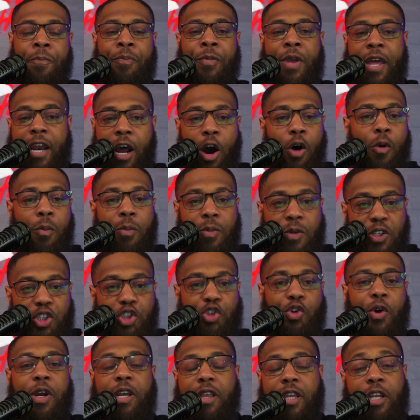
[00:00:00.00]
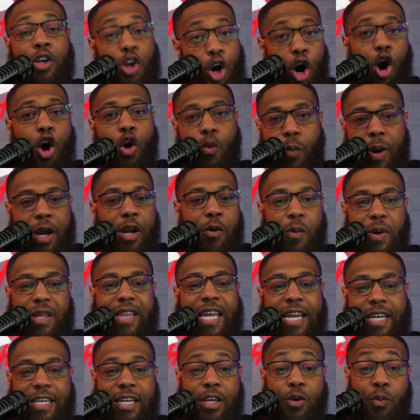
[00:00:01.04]
and help strengthen already what
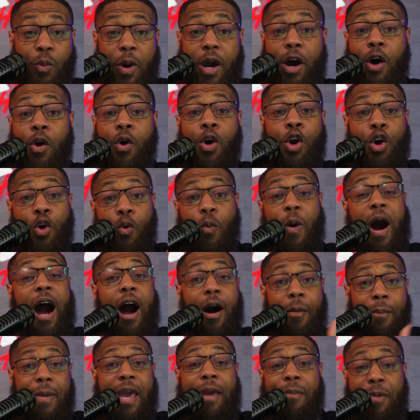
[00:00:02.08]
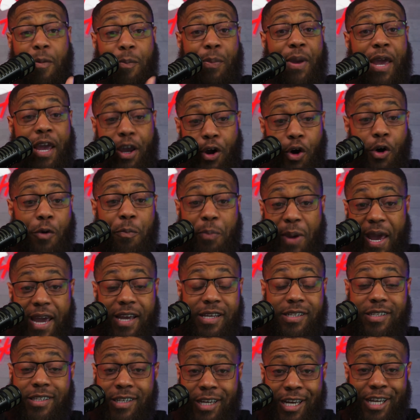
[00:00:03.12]
they did well while maybe being on
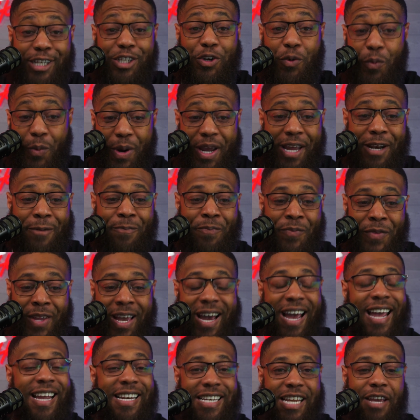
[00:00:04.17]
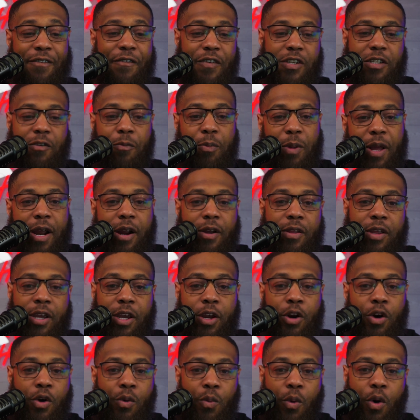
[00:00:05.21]
pace to win a Defensive Player of the
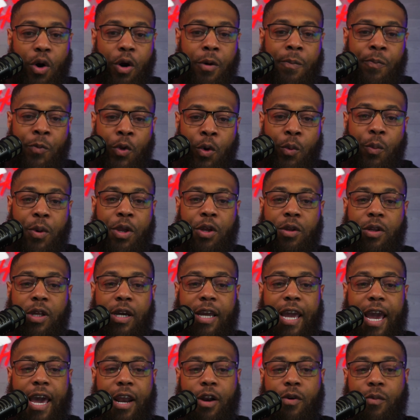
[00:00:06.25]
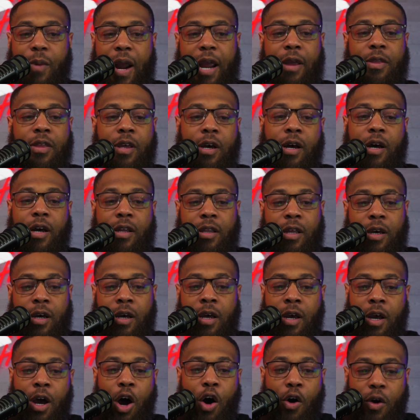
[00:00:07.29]
Year award? When you look at it, right, the
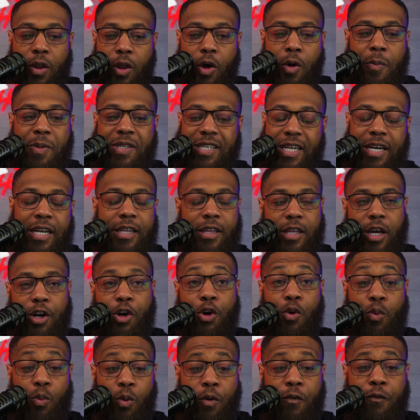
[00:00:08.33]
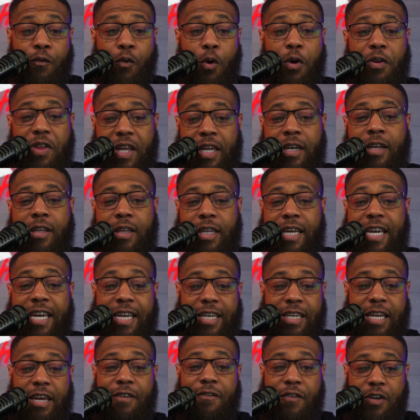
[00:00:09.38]
Oklahoma City Thunder were fourth in the league in
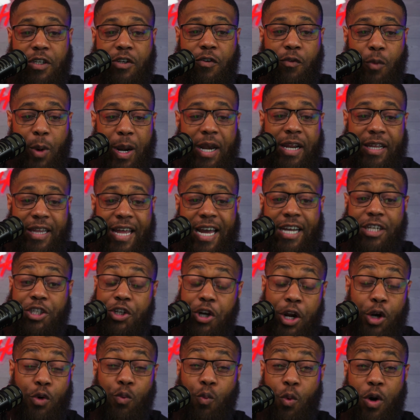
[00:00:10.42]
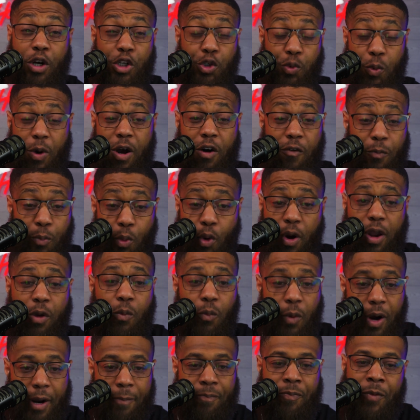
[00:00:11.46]
defensive rating last year at
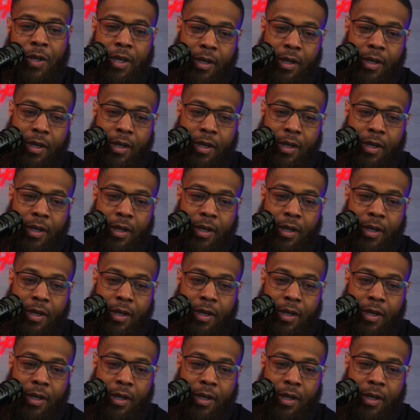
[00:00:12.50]
112.1.